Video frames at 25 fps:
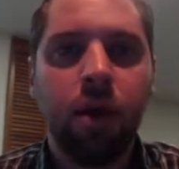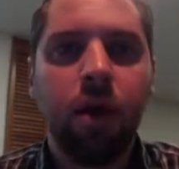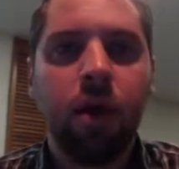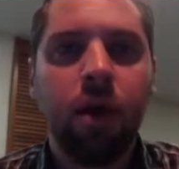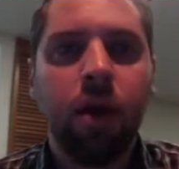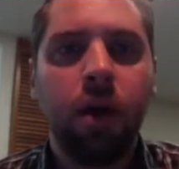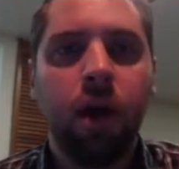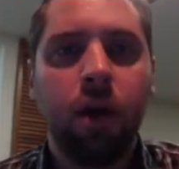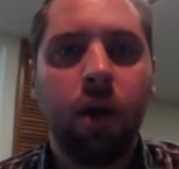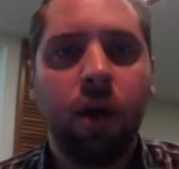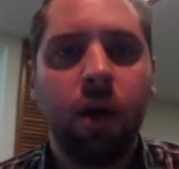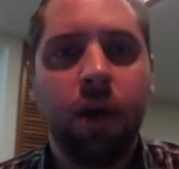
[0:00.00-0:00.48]

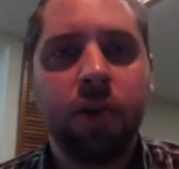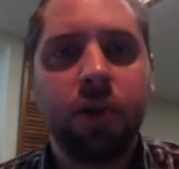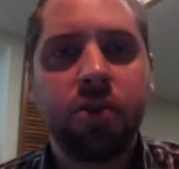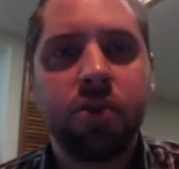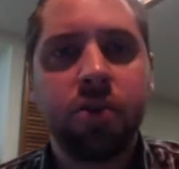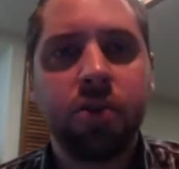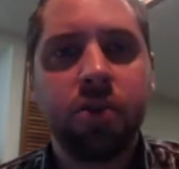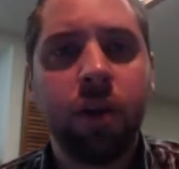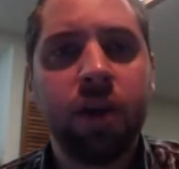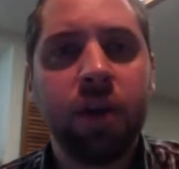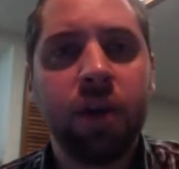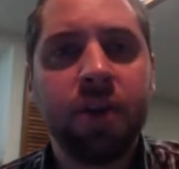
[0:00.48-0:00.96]
All right,
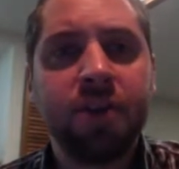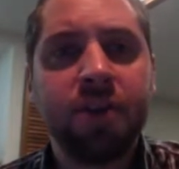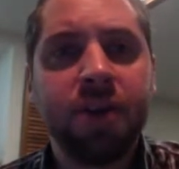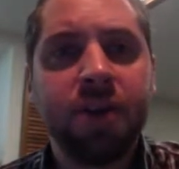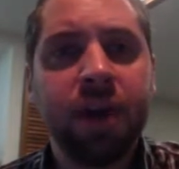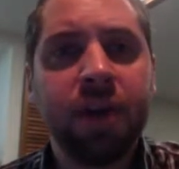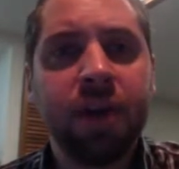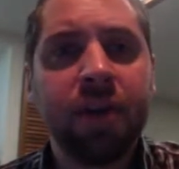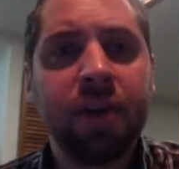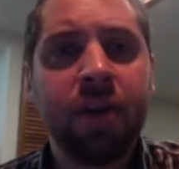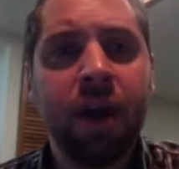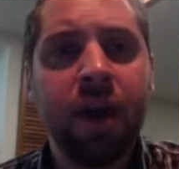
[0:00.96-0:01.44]
so what he's
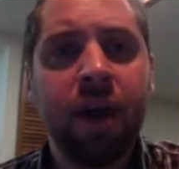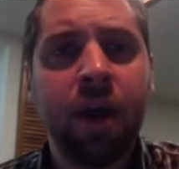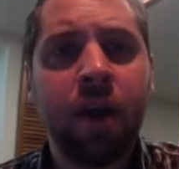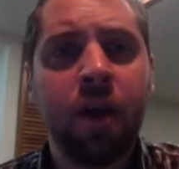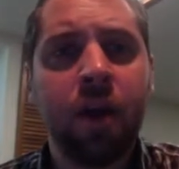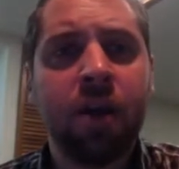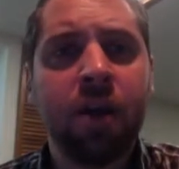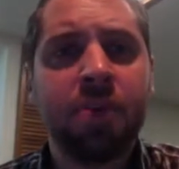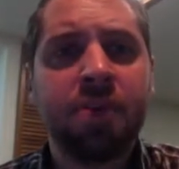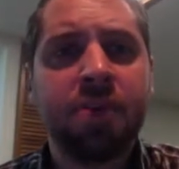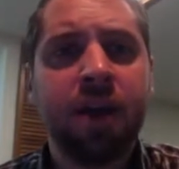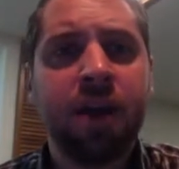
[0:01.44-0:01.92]
saying there
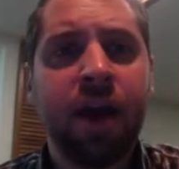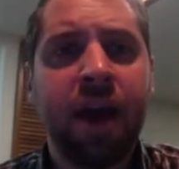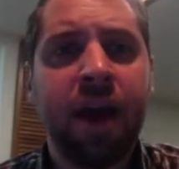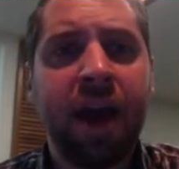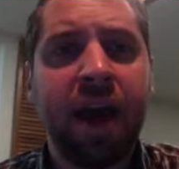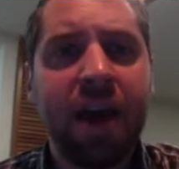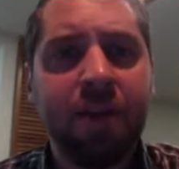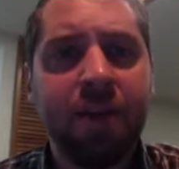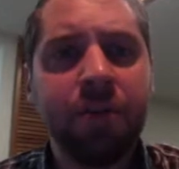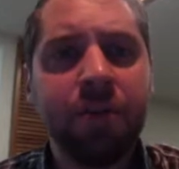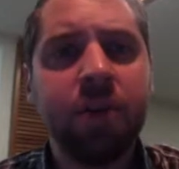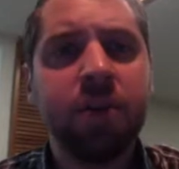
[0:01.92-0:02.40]
is that
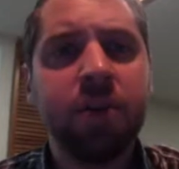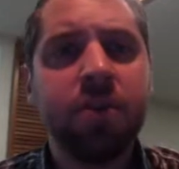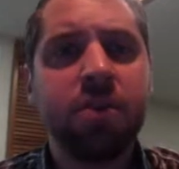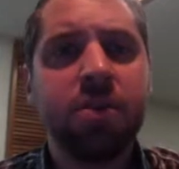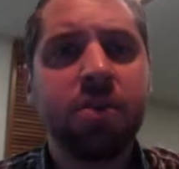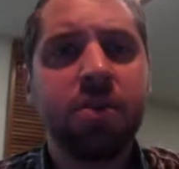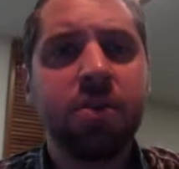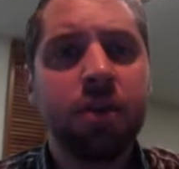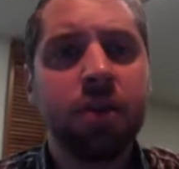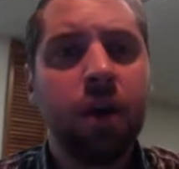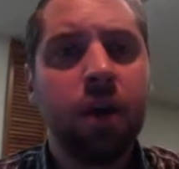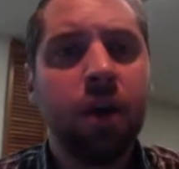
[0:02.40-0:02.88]
having
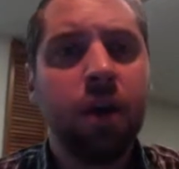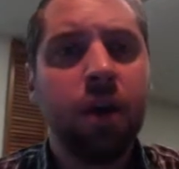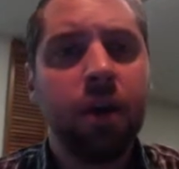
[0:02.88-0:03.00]
these